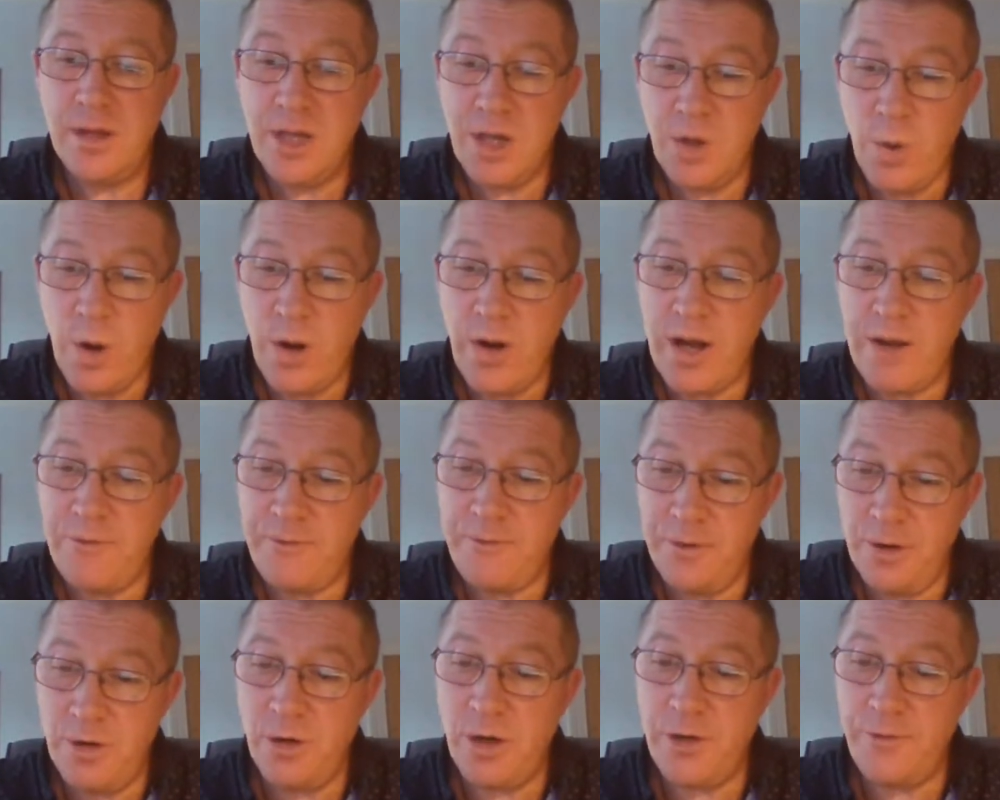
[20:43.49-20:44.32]
You won't have
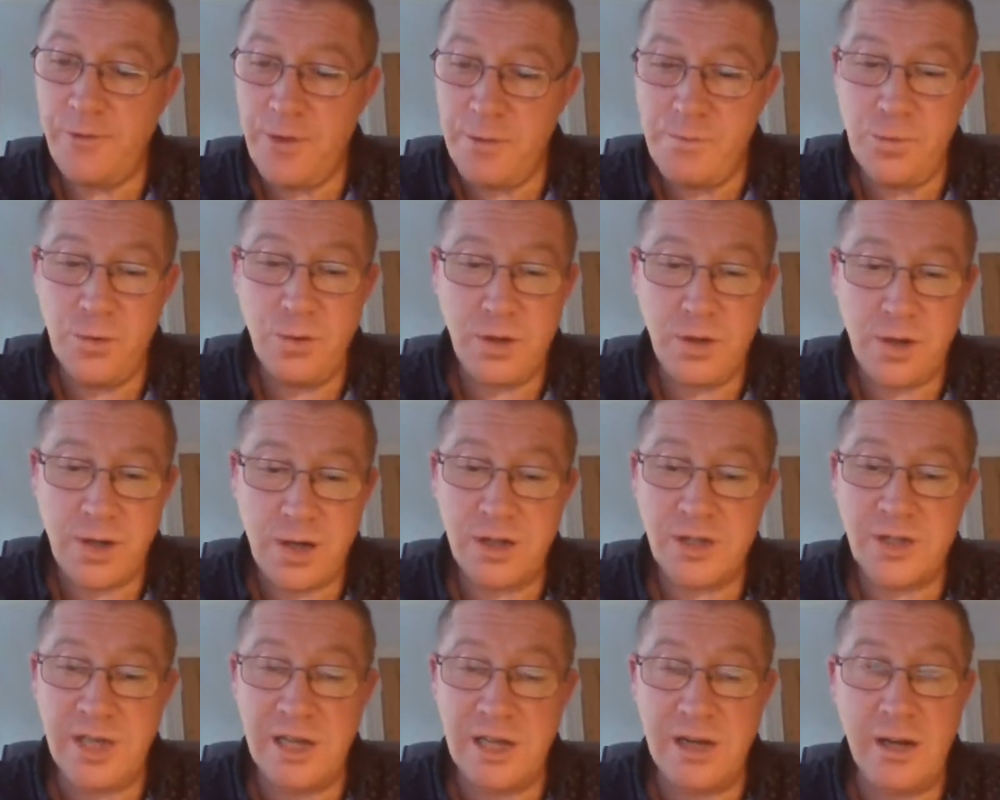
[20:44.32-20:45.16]
for long if you
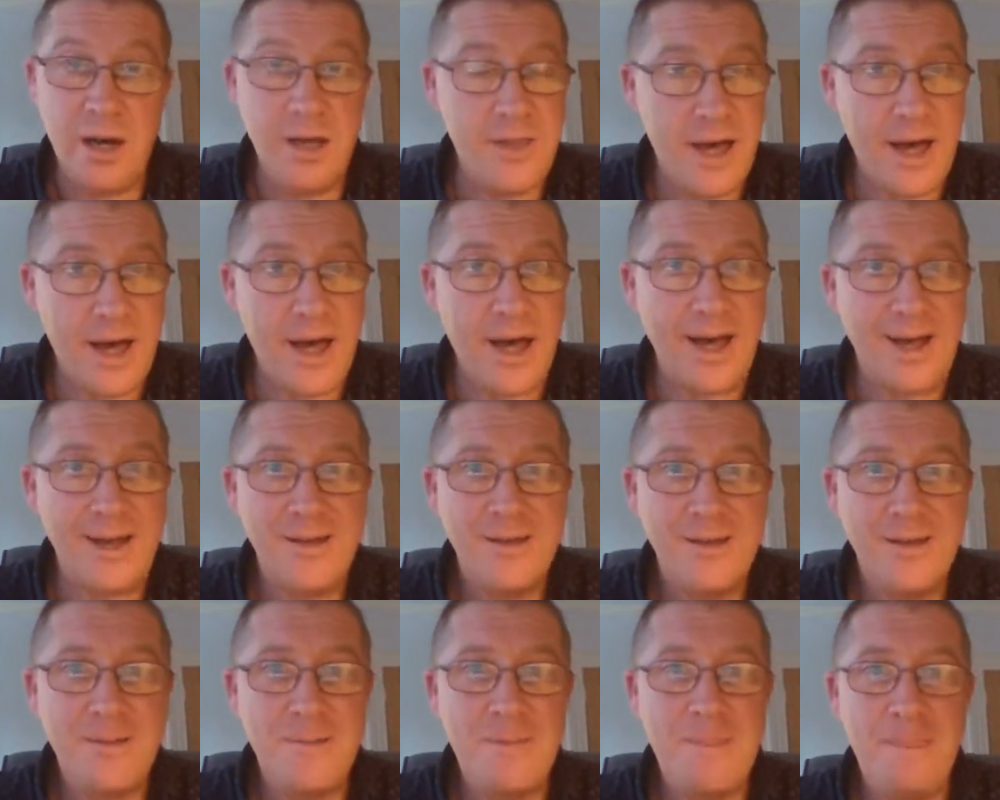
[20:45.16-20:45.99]
broadcast it like that.
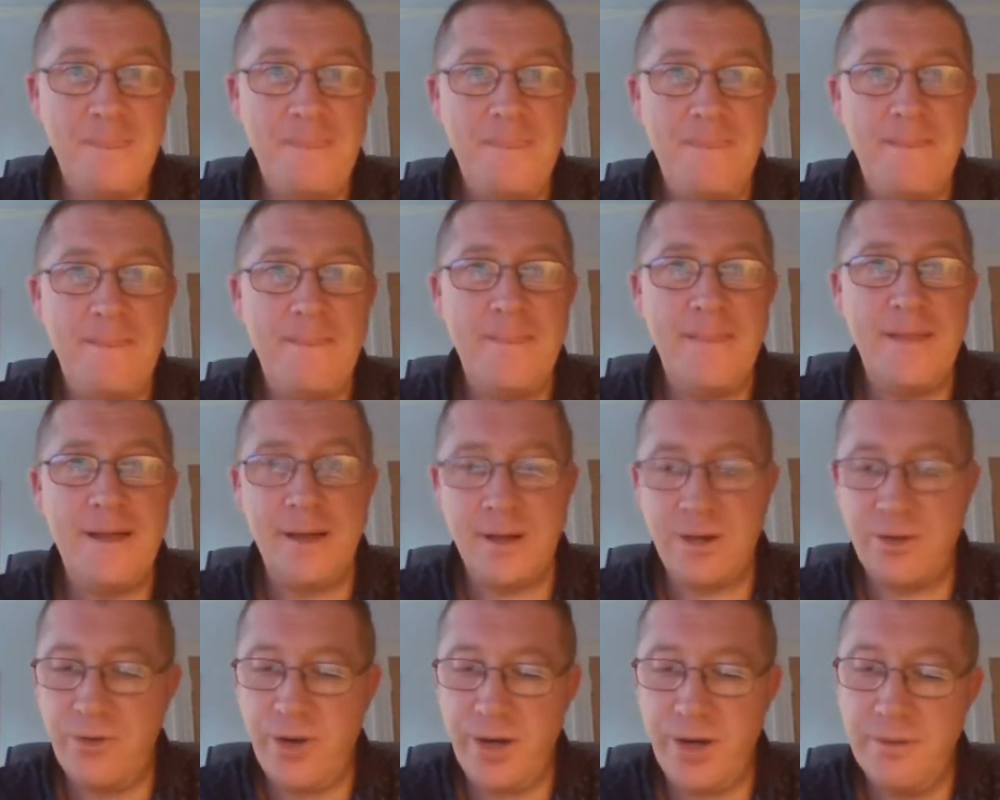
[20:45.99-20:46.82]

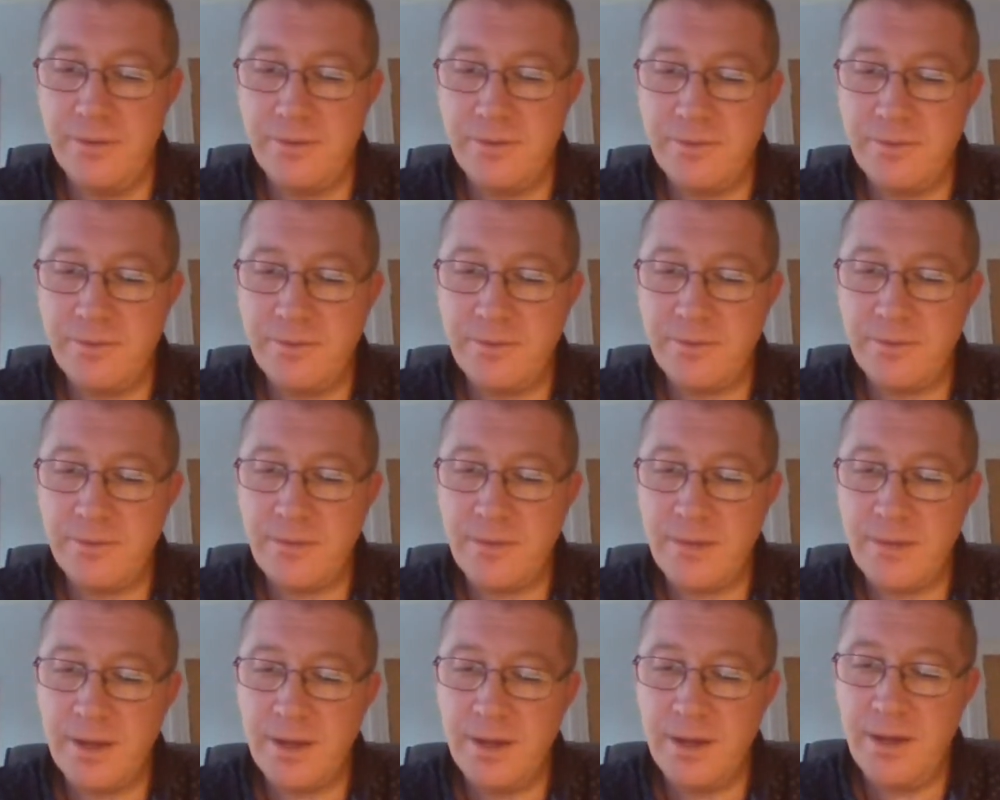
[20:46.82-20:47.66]
I grin.
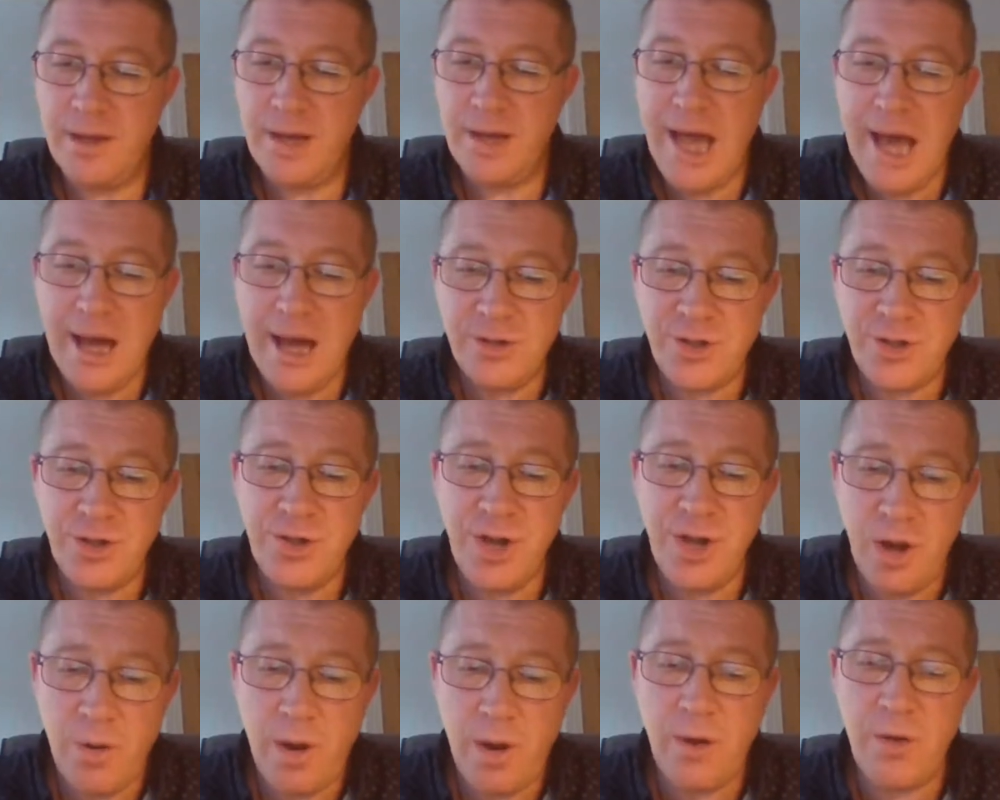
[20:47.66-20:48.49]
How do you
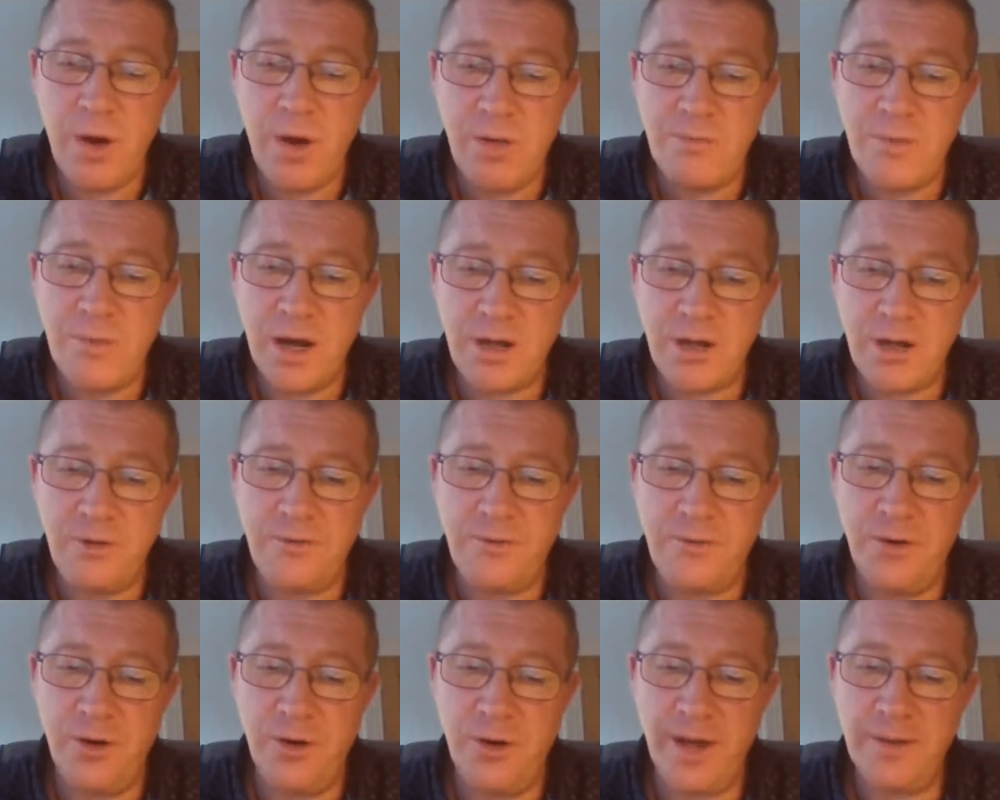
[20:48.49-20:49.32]
know I won't mug you
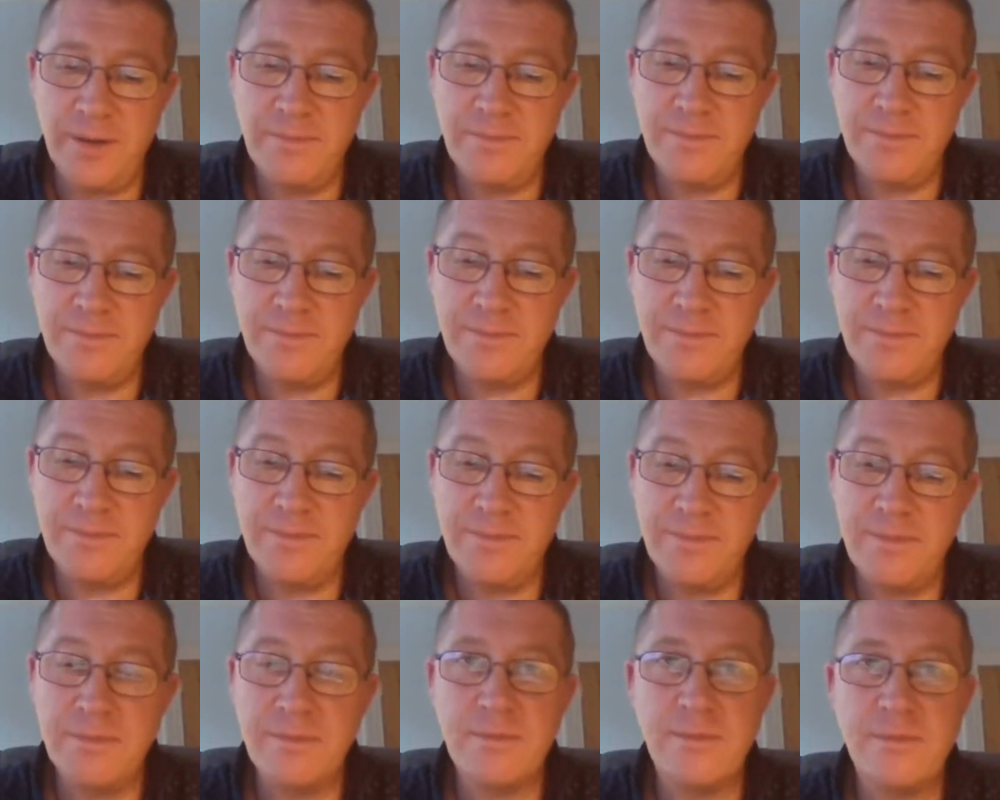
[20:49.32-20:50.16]
for it?
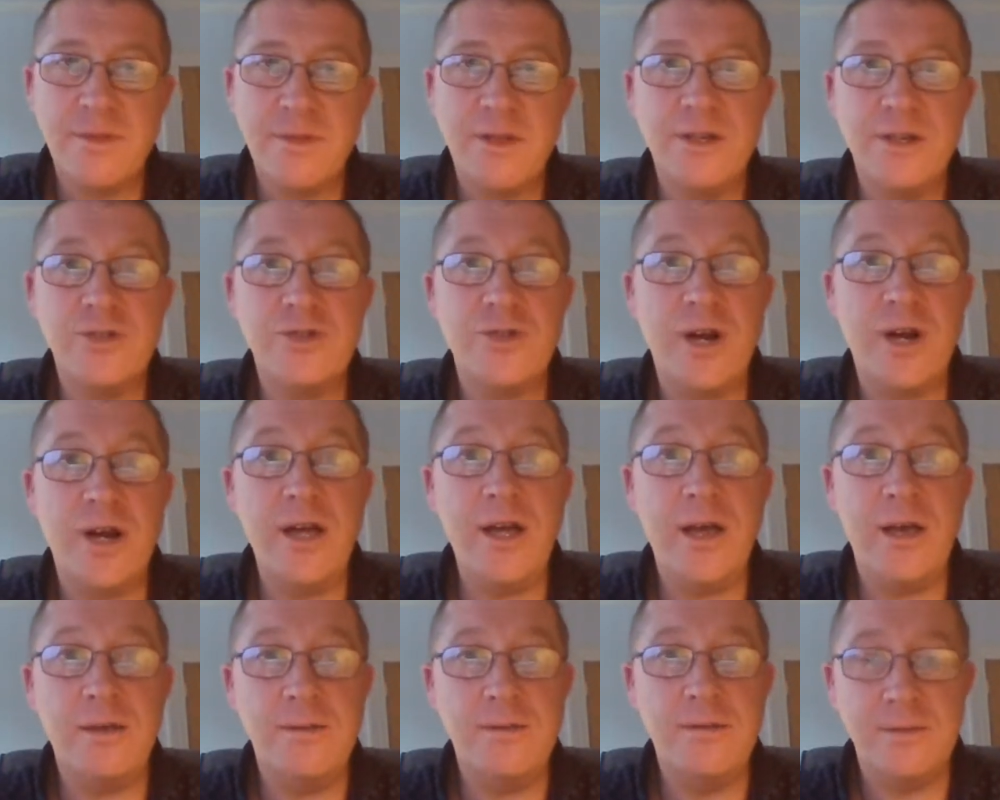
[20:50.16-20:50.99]
Try
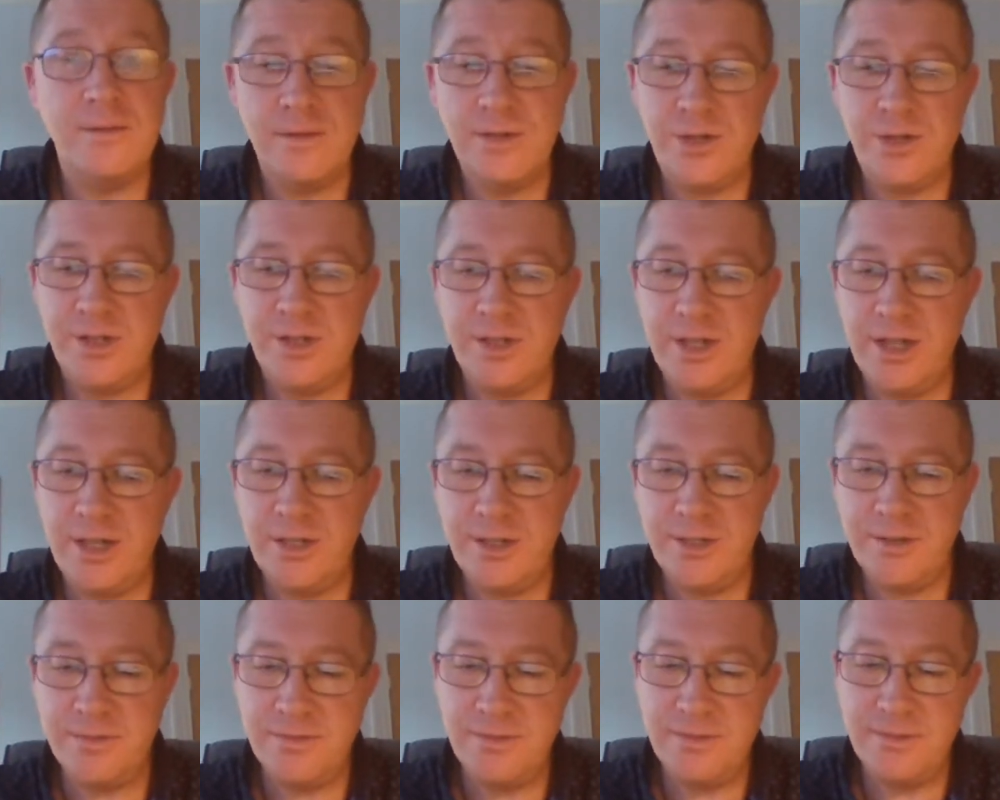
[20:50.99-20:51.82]
it, she
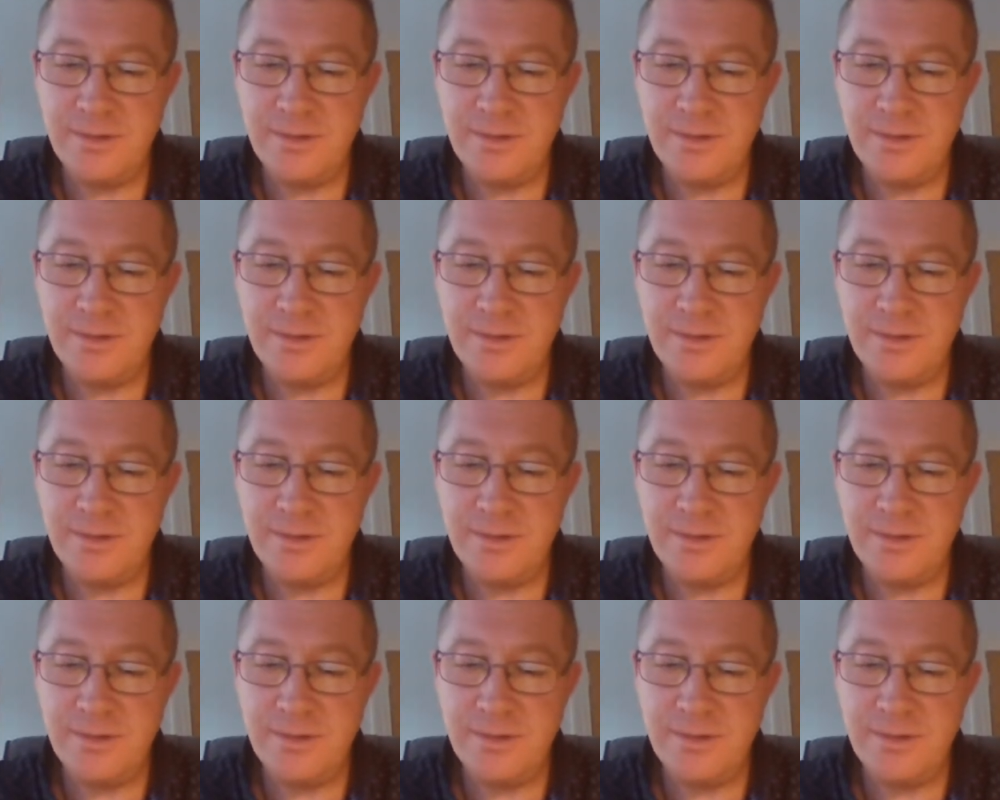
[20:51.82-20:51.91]
says.